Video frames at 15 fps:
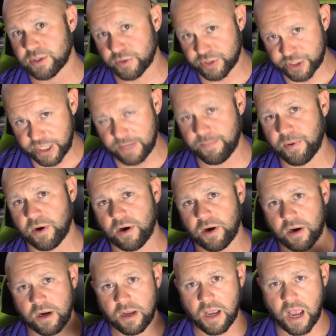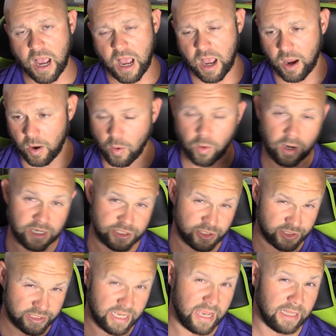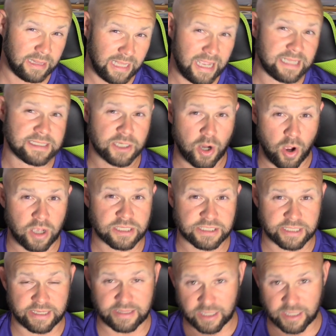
are cheaper, or I should say less costly.